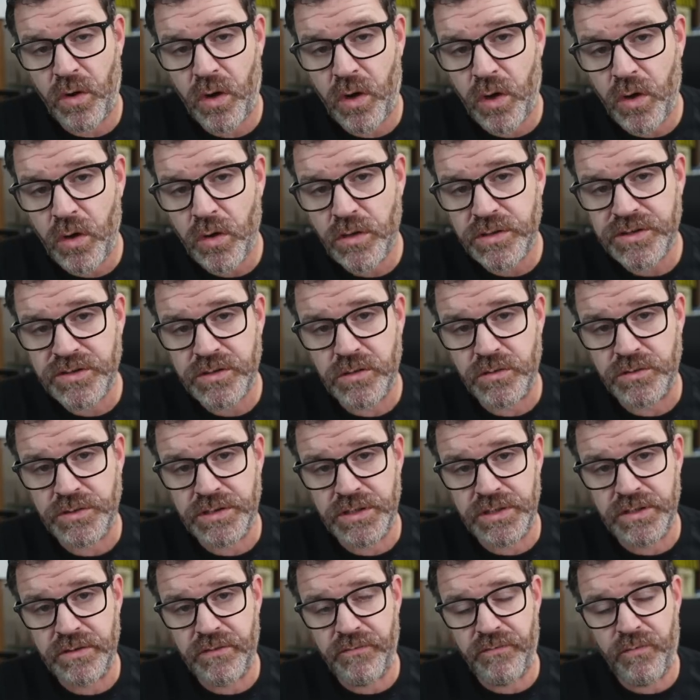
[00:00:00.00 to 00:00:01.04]
are
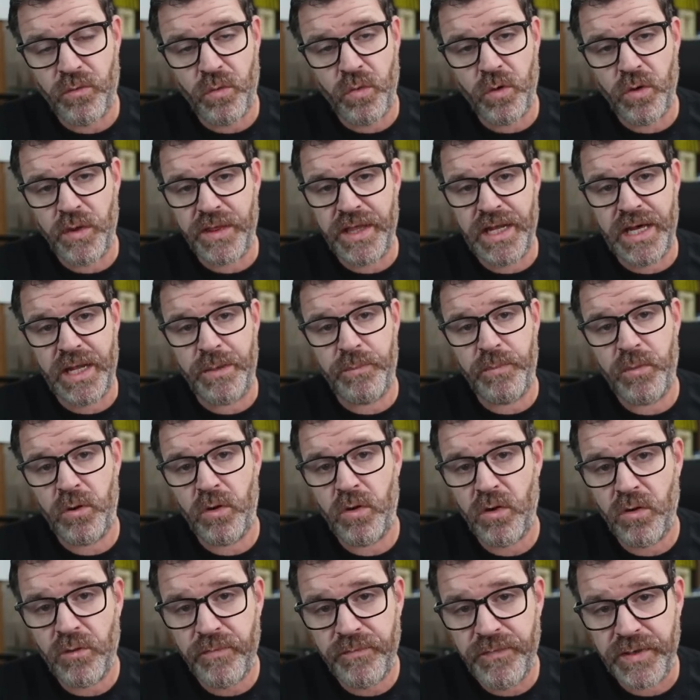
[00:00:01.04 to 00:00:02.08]
searching for that
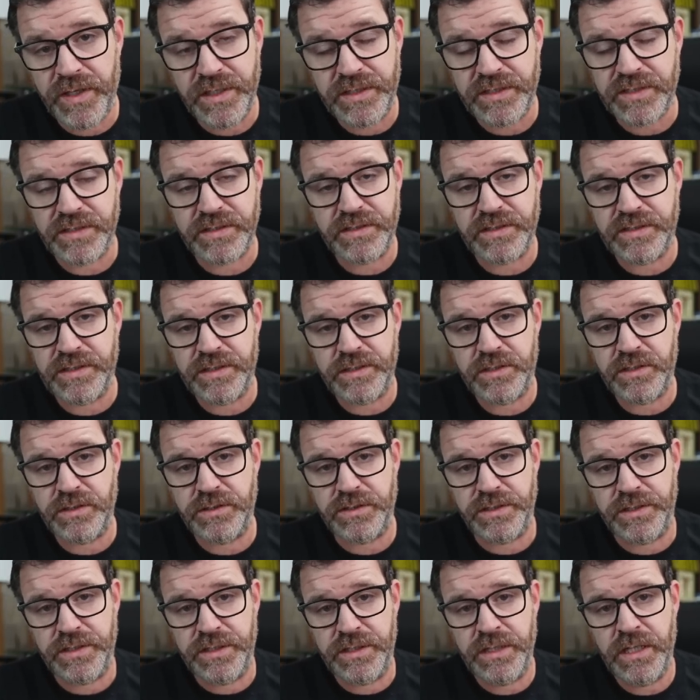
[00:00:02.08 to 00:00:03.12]
perfect
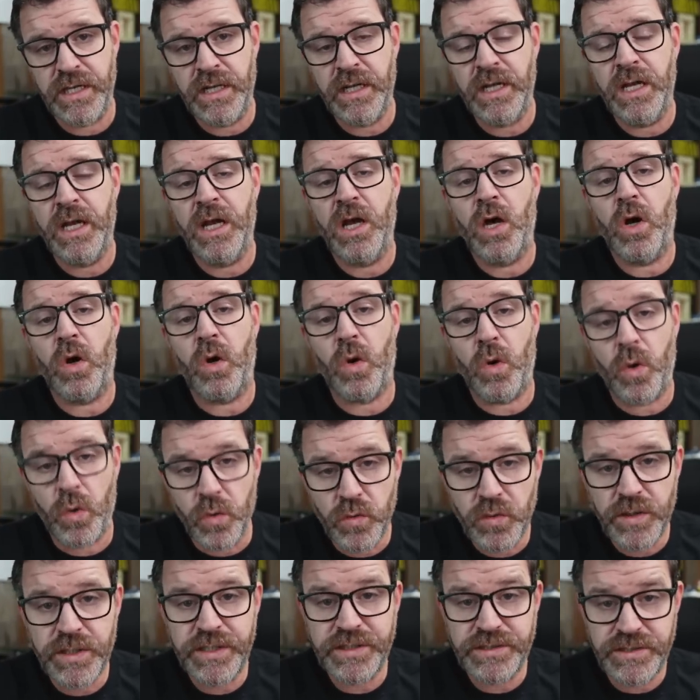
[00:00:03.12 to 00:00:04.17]
synergy,
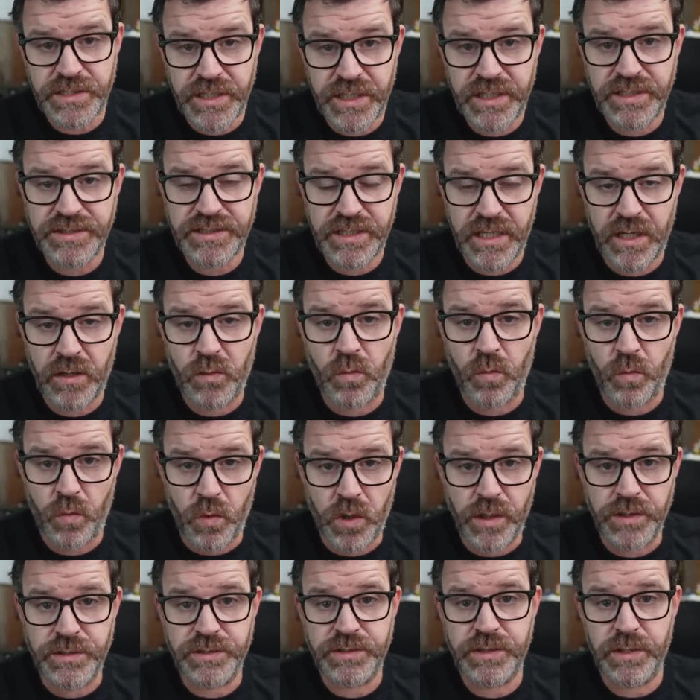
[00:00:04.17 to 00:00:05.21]
only change out
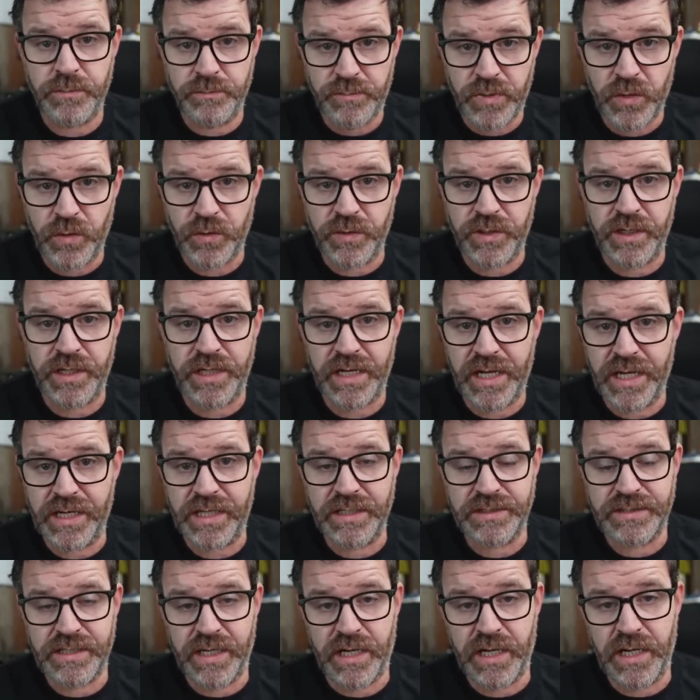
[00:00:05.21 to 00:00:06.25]
one component at a
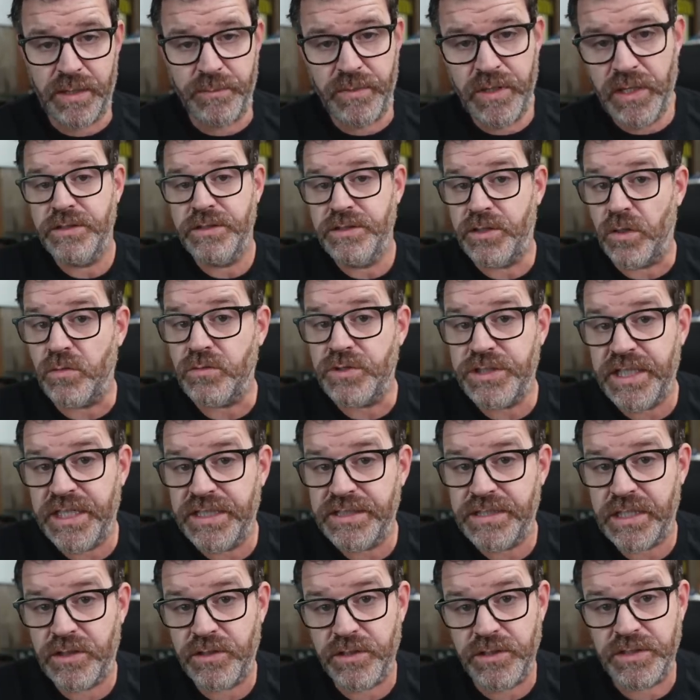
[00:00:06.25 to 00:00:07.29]
time. Don't
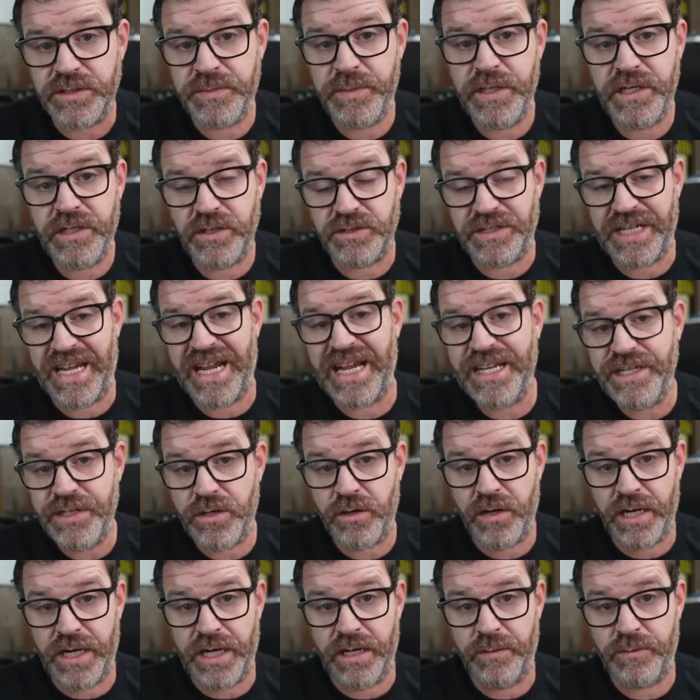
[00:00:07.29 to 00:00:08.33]
change out your speakers and
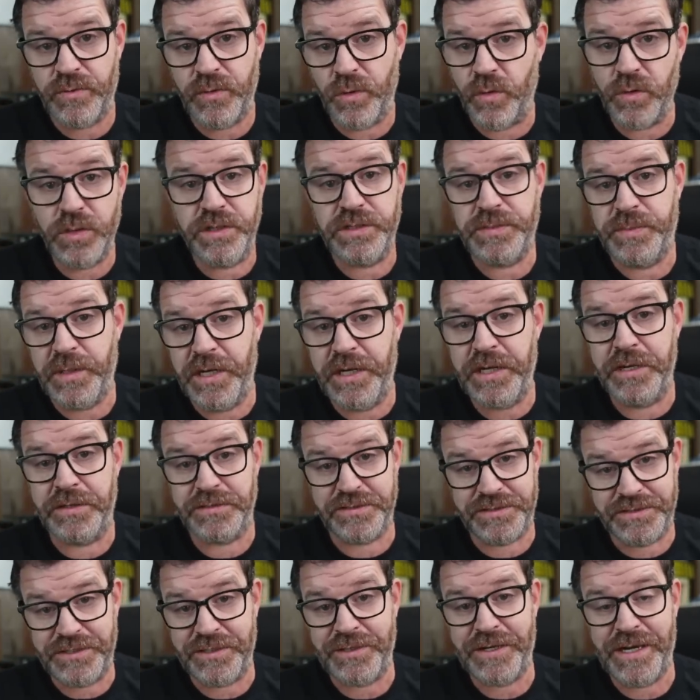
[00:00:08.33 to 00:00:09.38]
your amp, or your
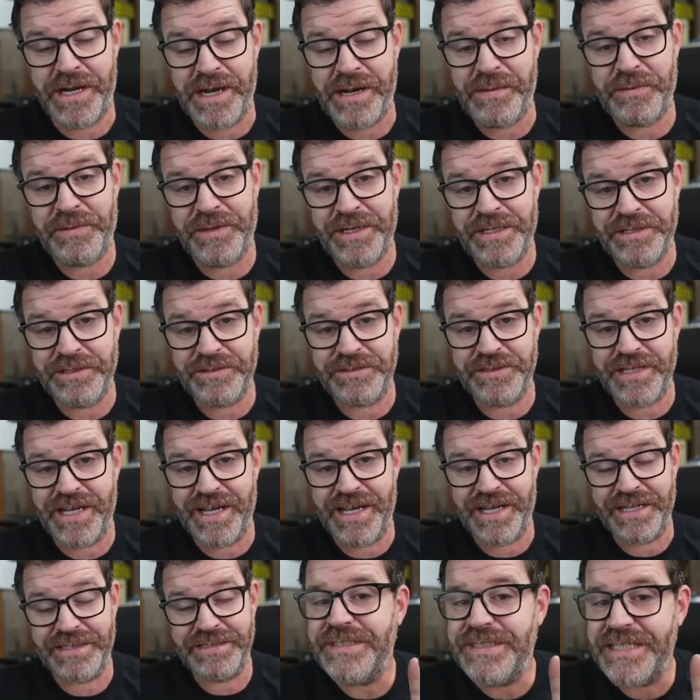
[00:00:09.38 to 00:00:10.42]
speakers, your amp, and your
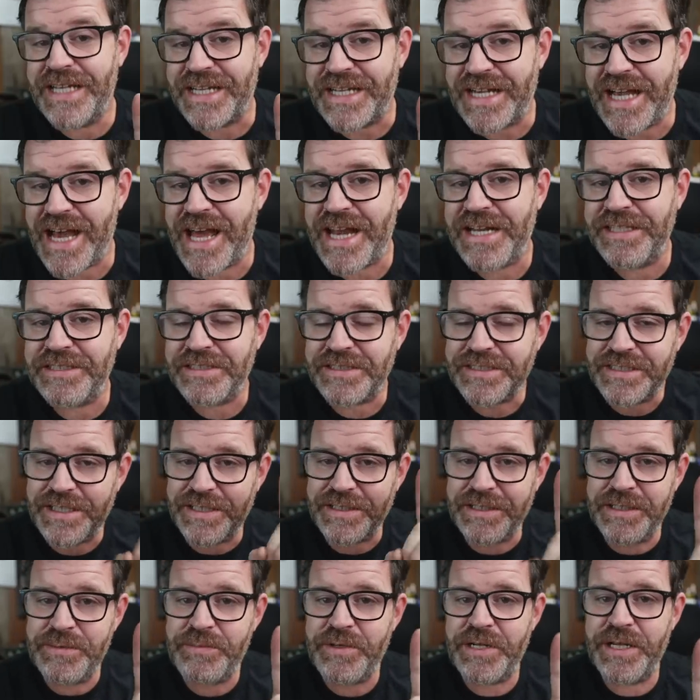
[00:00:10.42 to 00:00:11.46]
DAC. You gotta just
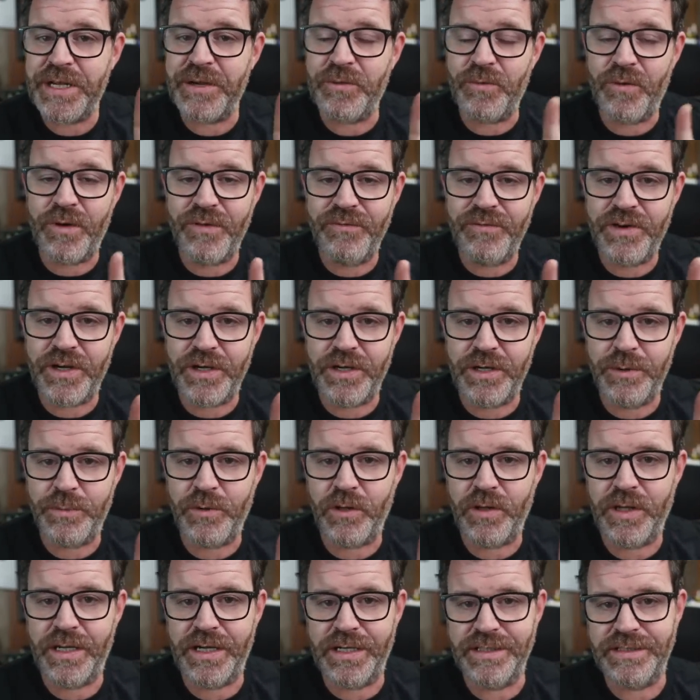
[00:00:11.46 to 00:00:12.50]
eliminate one
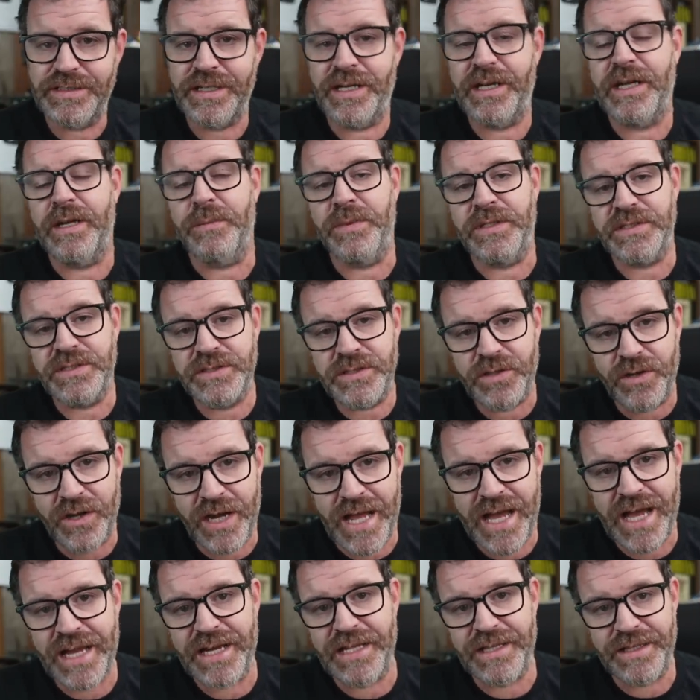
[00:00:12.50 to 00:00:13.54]
variable at a time and start
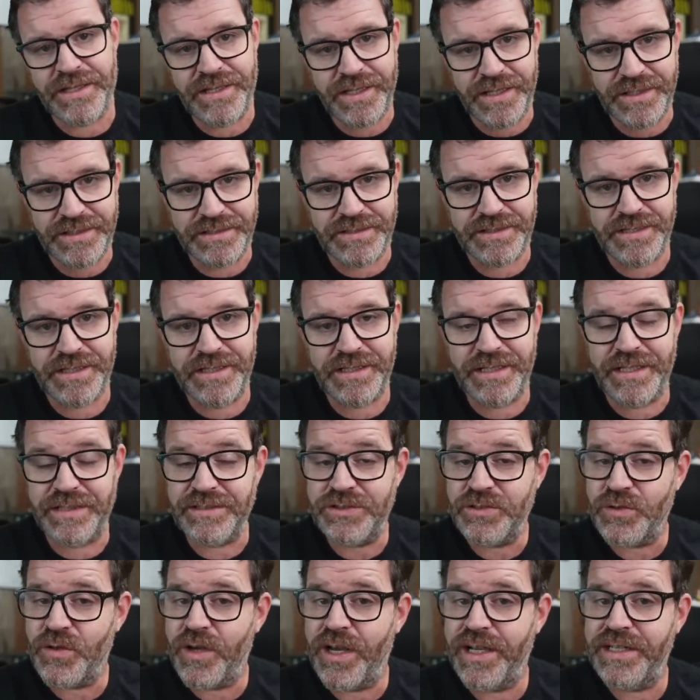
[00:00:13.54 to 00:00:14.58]
adding things in and
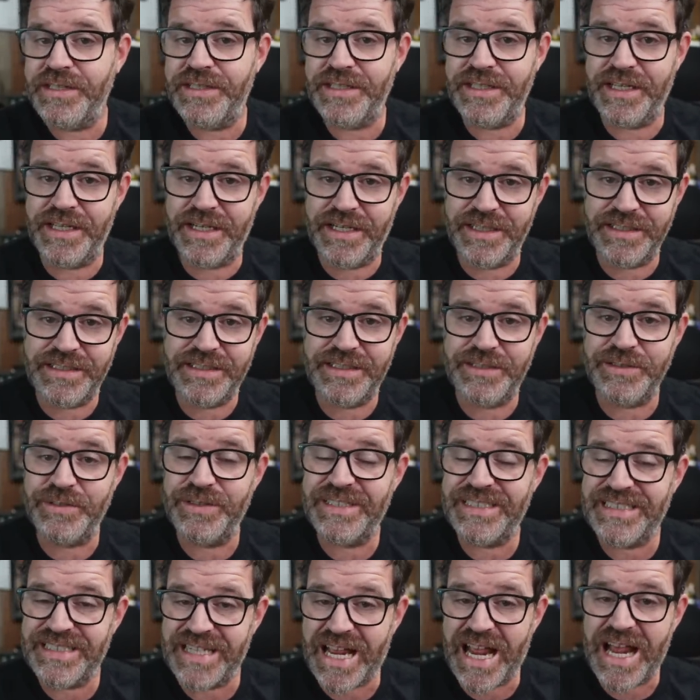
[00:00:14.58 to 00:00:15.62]
trying to get it to
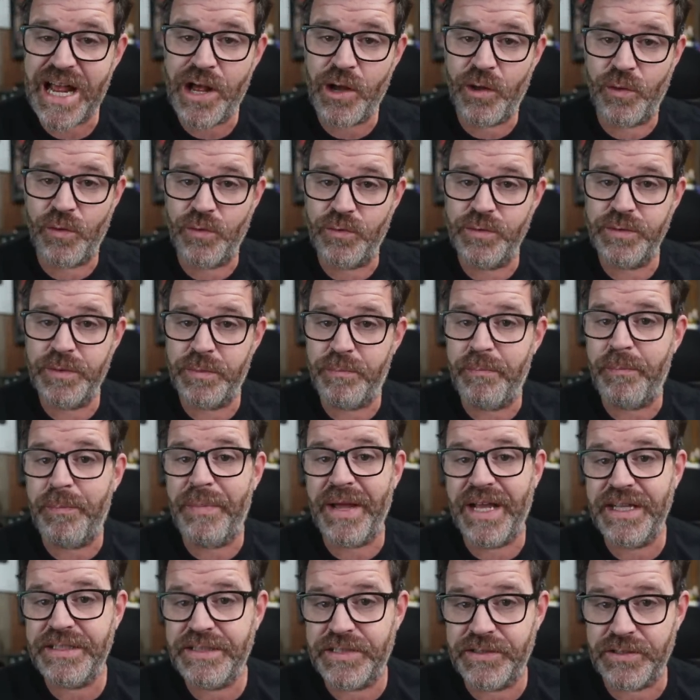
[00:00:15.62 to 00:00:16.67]
sound
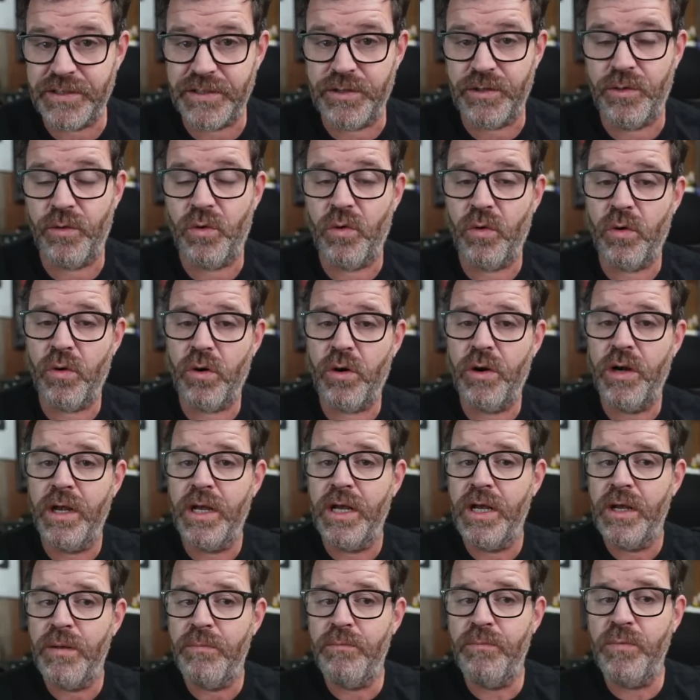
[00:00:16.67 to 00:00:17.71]
better or
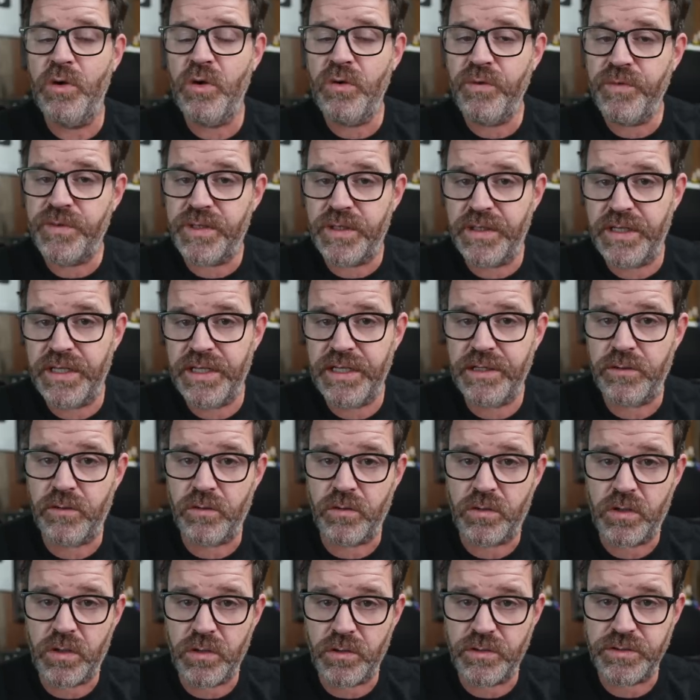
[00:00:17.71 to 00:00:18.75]
move the needle
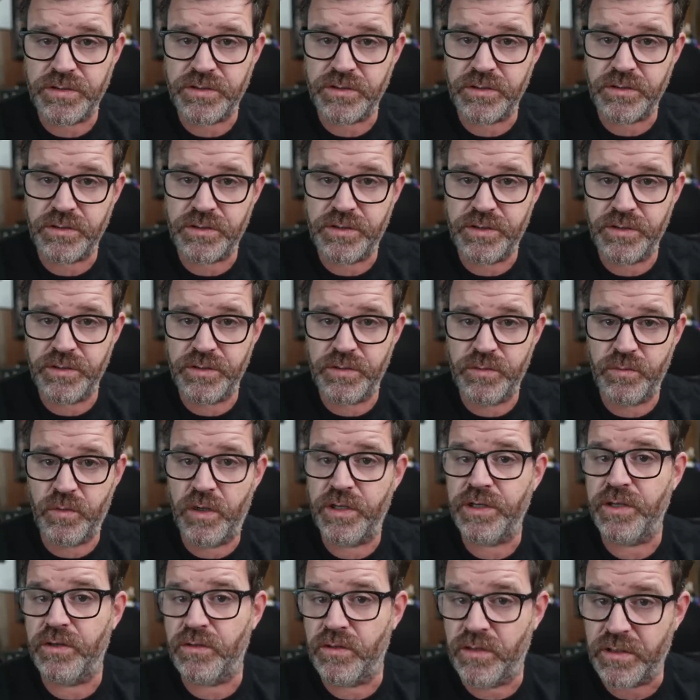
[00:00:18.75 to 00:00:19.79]
closer to
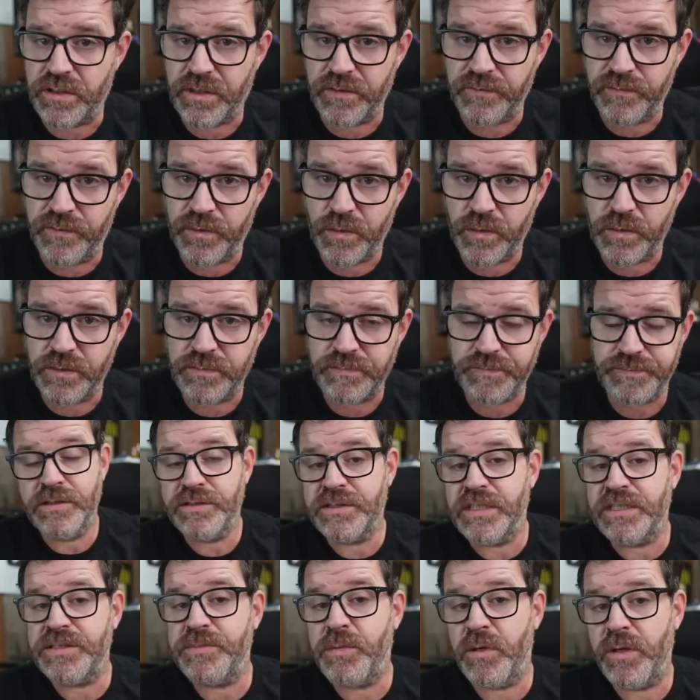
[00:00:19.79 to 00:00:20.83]
what you're looking for.
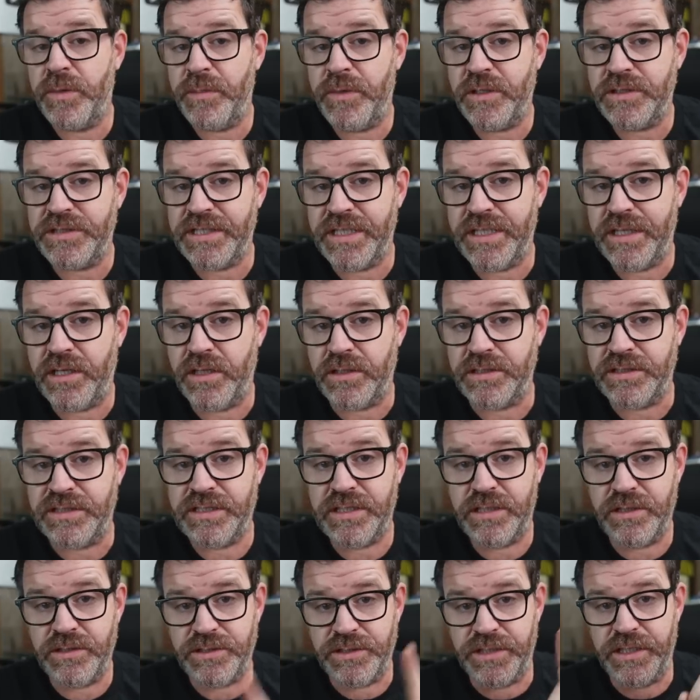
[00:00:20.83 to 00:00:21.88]
So that's pretty much it on
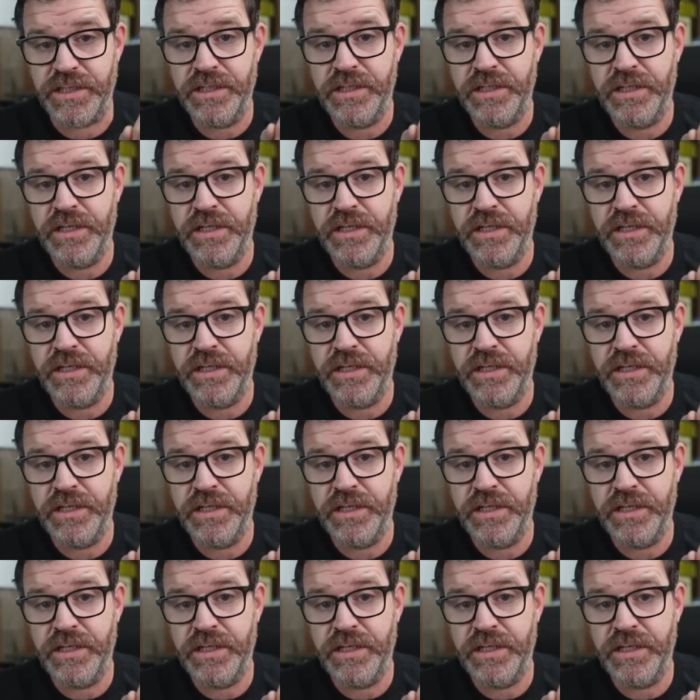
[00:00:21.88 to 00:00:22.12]
synergy.